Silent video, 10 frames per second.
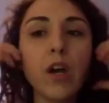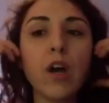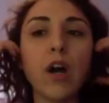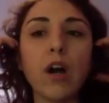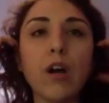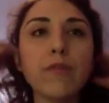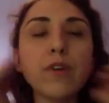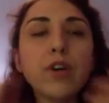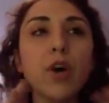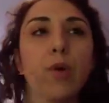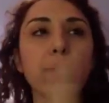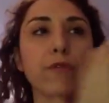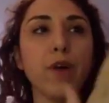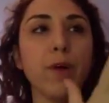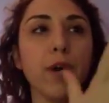of going
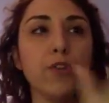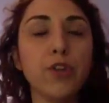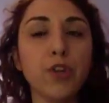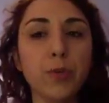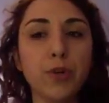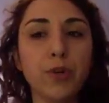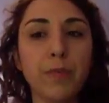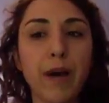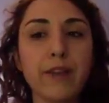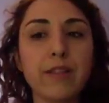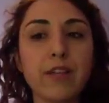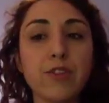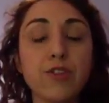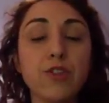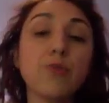from a new moon in
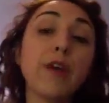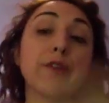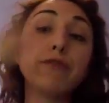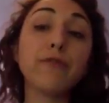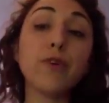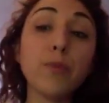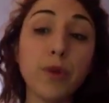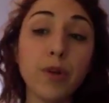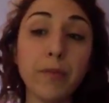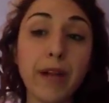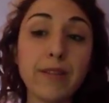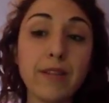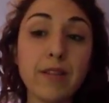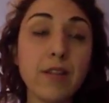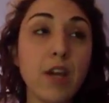Pisces to a full moon in
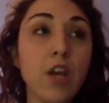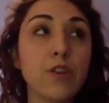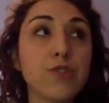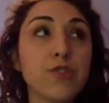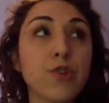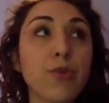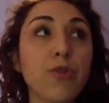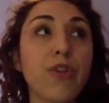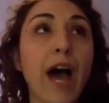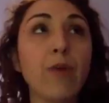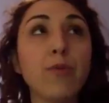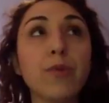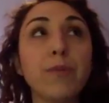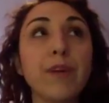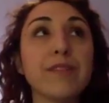Pisces. So that
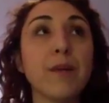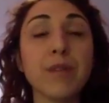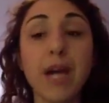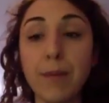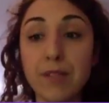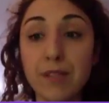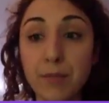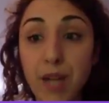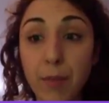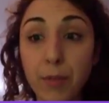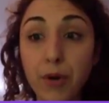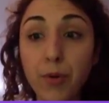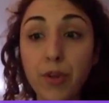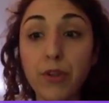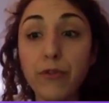would be sometime in September
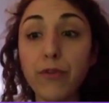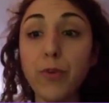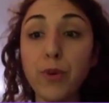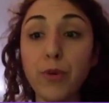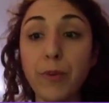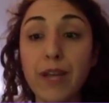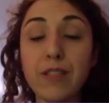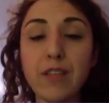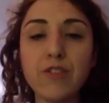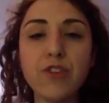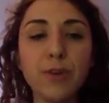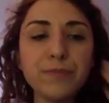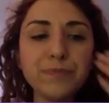when the full moon in Pisces. So